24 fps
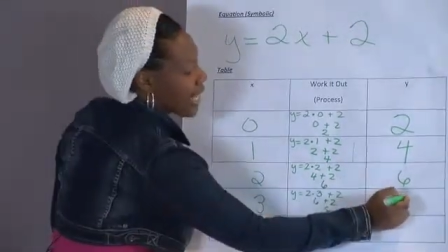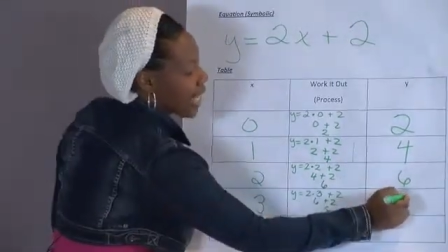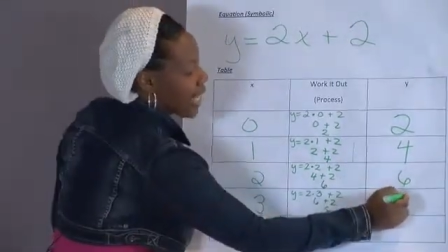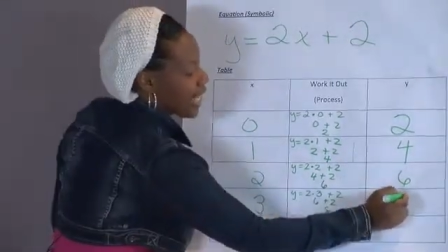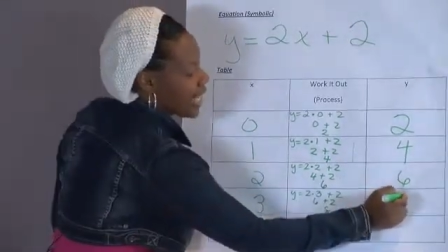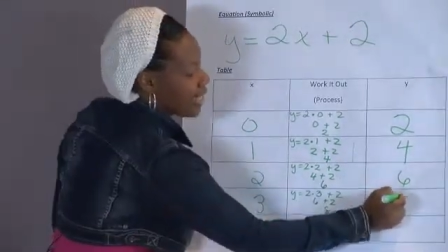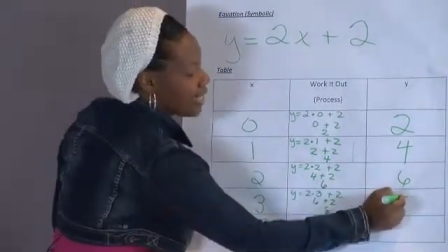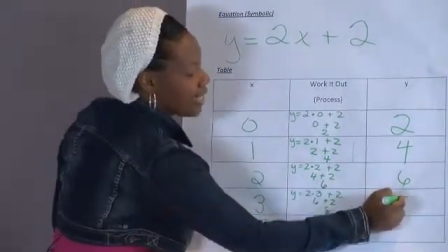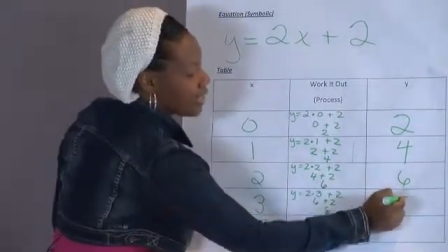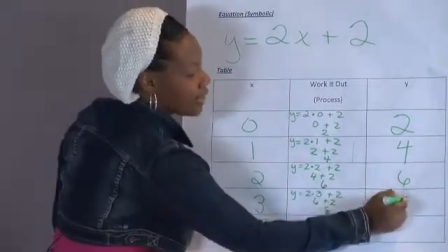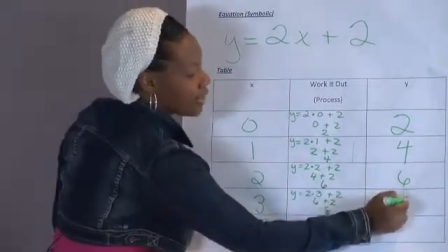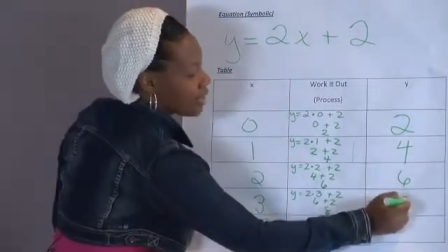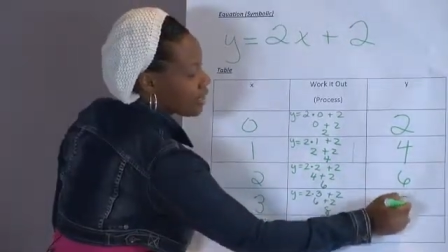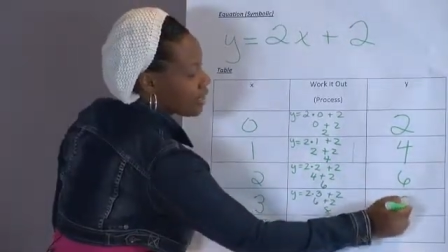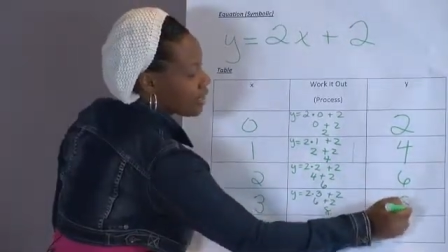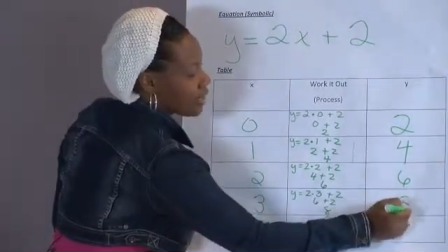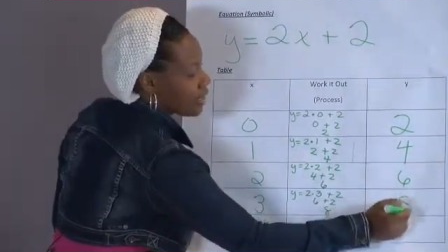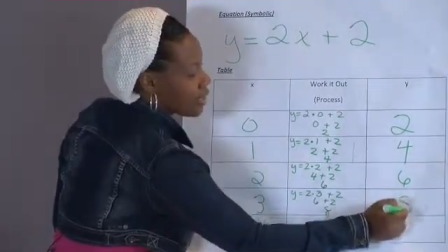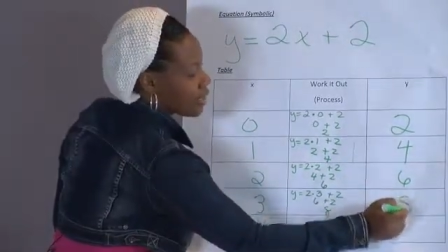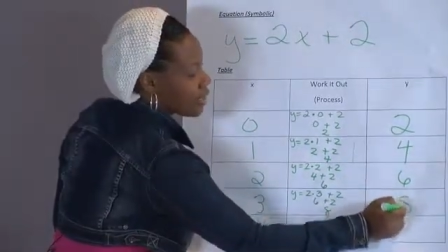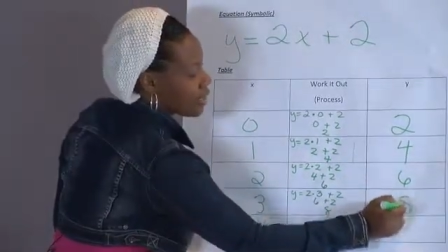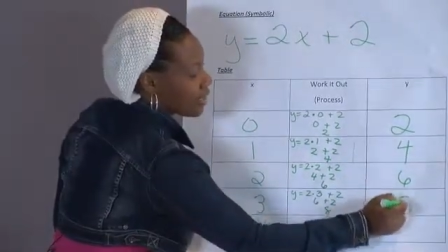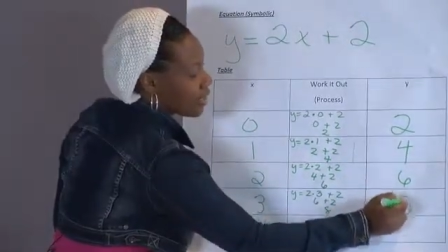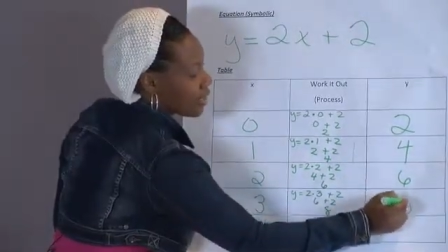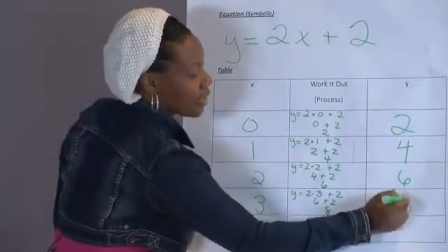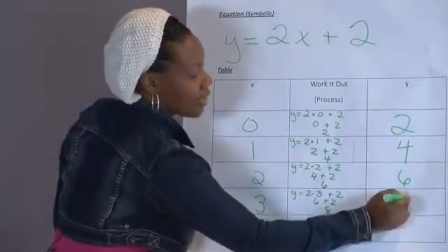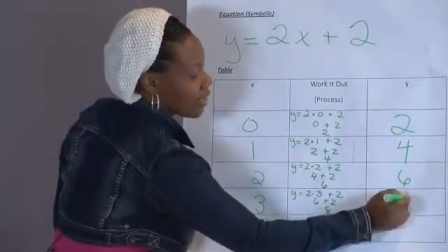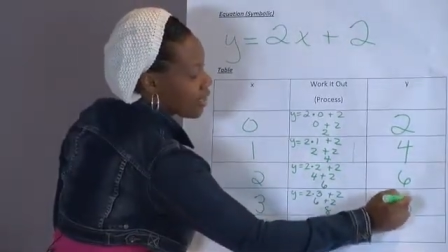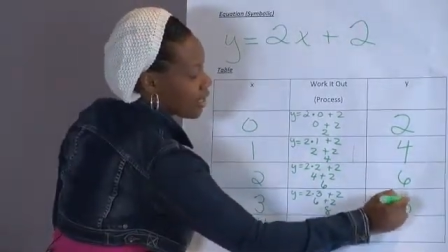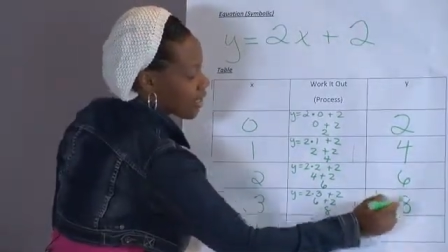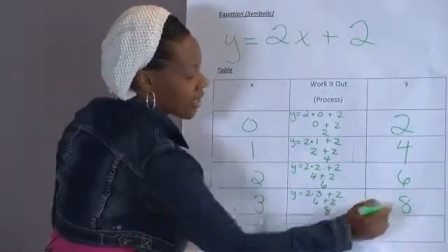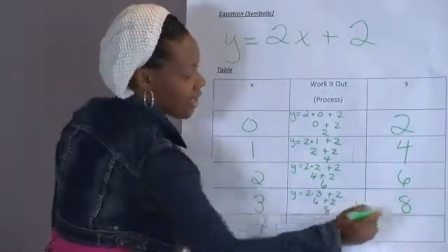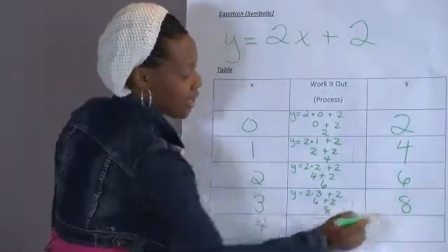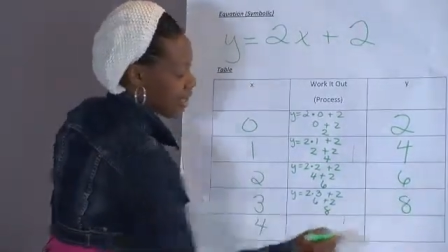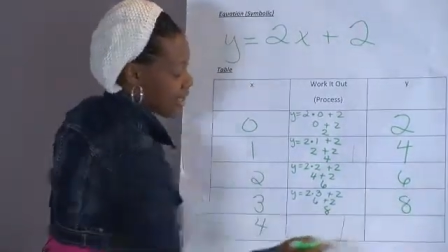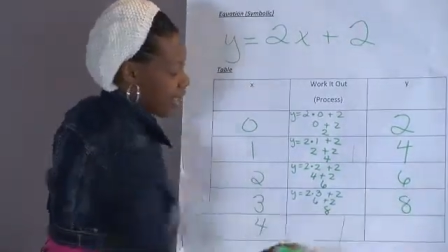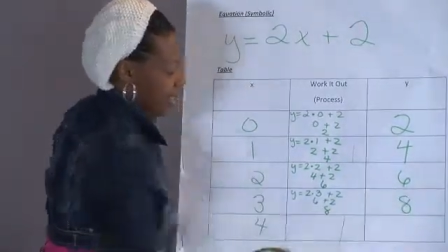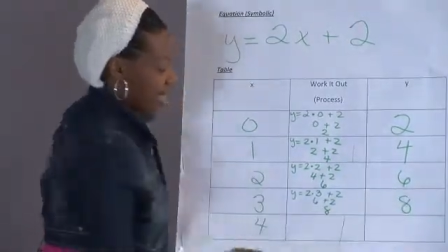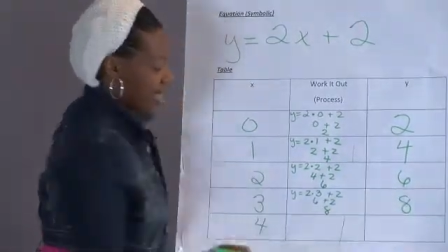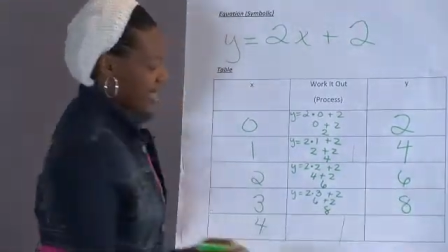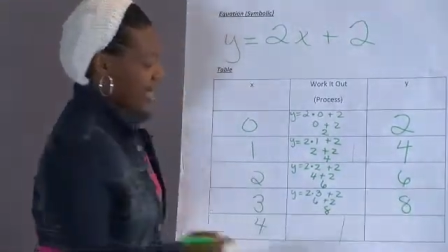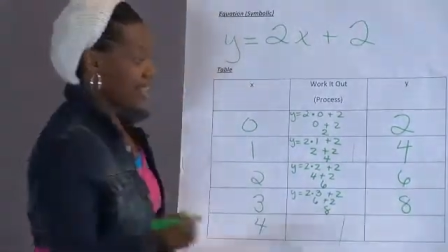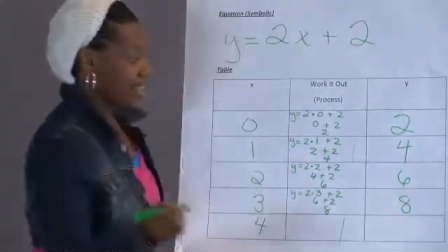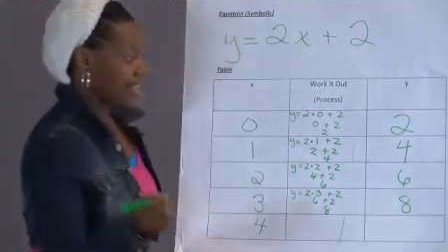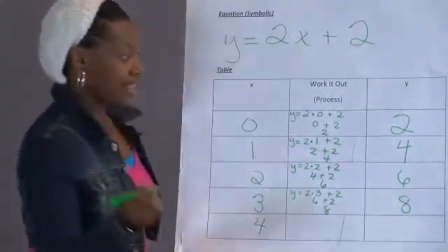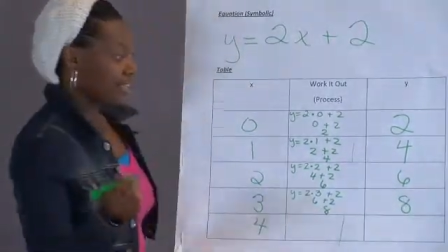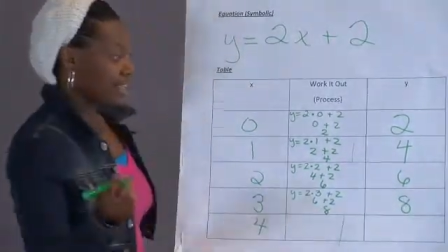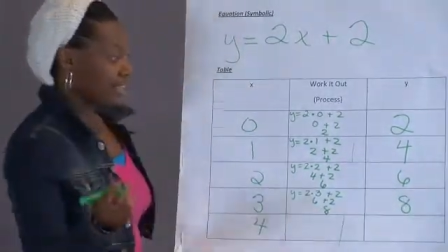8.
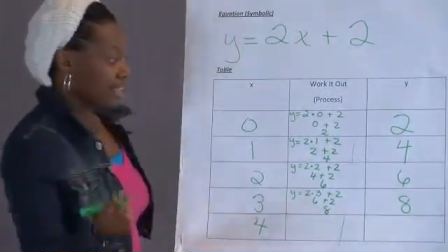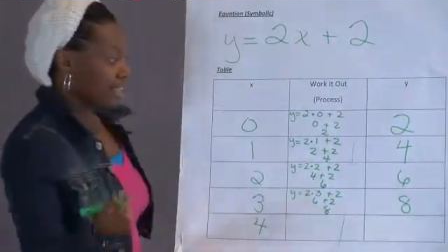And then